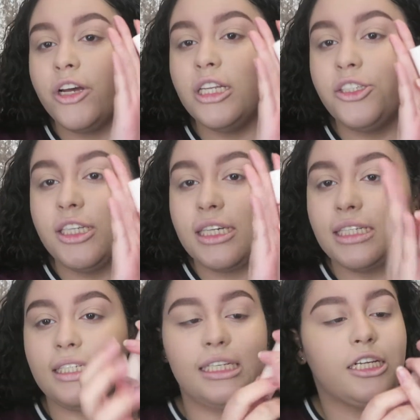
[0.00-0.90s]
Moving on to the
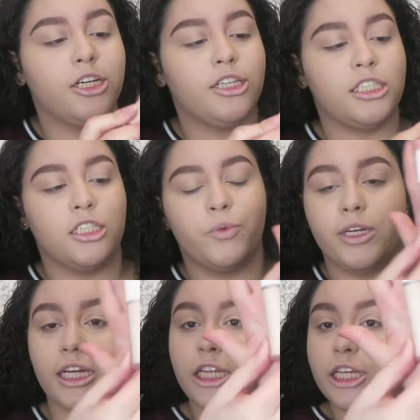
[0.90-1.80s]
concealer, this is
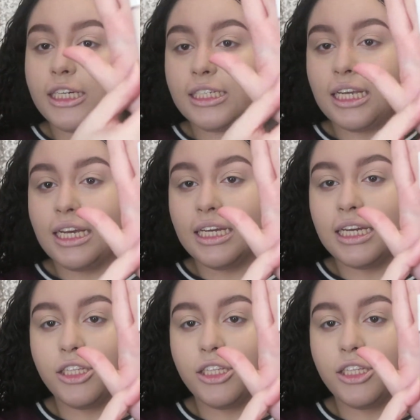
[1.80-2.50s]
what it looks like.